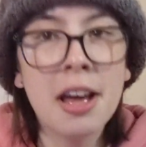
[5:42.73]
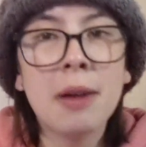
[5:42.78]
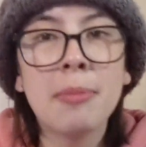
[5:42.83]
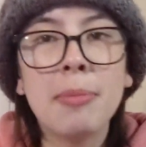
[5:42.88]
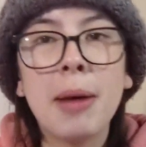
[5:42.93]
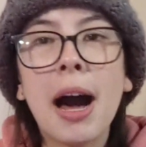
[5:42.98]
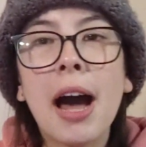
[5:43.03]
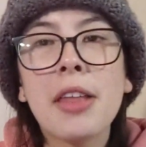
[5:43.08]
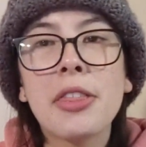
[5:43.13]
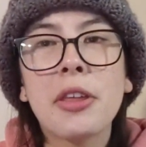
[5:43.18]

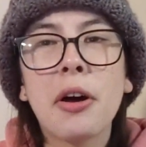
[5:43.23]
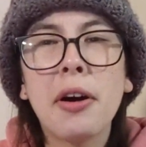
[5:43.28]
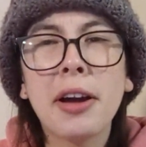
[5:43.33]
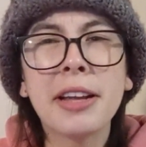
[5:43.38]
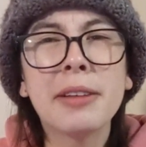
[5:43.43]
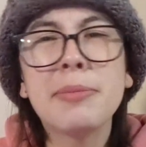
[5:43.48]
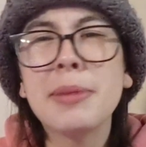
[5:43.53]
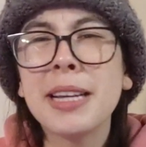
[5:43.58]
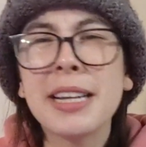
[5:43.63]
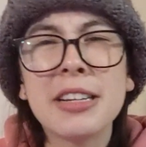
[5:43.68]
But I thought
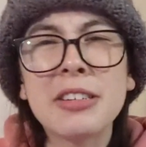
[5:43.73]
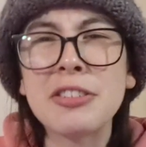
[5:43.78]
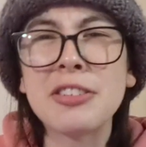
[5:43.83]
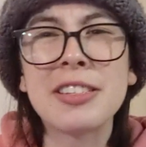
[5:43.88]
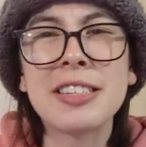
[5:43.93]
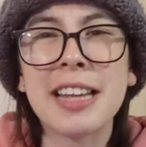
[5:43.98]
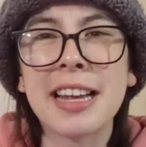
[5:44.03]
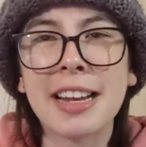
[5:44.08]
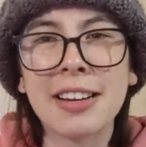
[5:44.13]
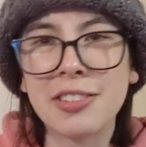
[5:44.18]
it'd be
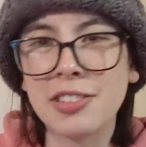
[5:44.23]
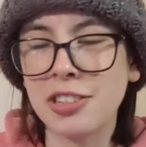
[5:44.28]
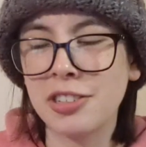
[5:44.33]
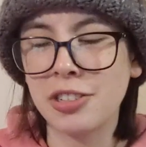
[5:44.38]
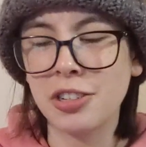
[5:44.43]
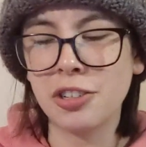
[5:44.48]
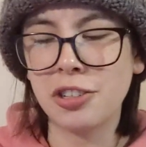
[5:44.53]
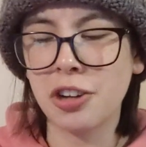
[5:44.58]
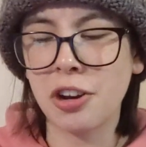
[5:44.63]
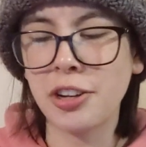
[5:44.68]
interesting just
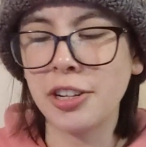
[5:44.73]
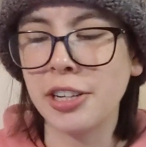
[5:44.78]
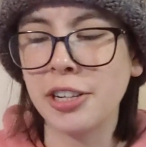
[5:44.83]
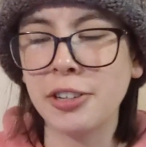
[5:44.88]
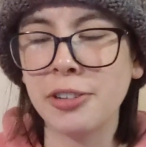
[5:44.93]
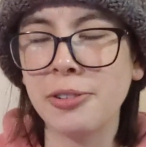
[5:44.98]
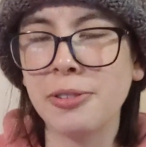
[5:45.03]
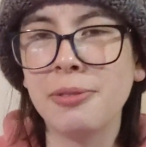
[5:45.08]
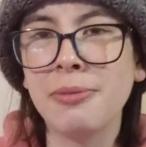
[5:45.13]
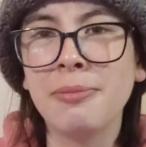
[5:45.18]
to show
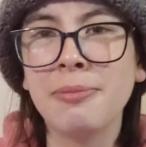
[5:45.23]
you